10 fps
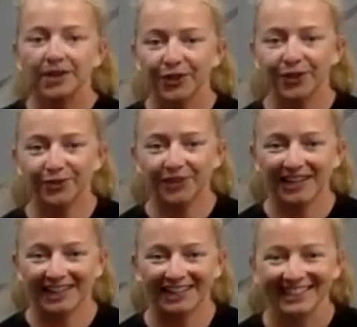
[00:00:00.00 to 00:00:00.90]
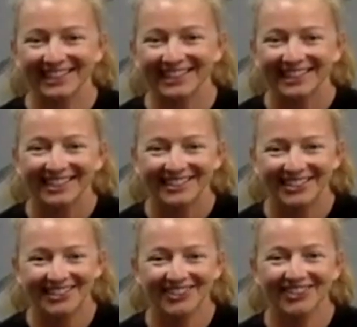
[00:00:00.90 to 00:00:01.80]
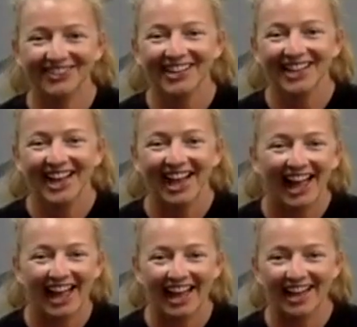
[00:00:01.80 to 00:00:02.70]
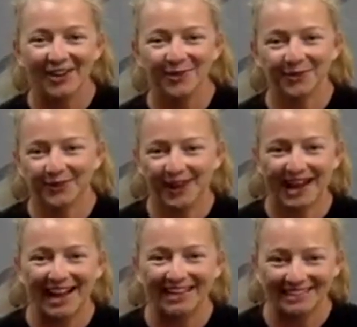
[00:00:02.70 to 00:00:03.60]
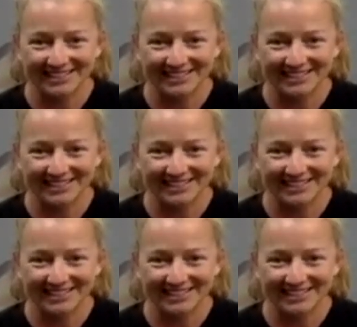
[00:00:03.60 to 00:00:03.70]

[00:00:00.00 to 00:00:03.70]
3, 2, and rest.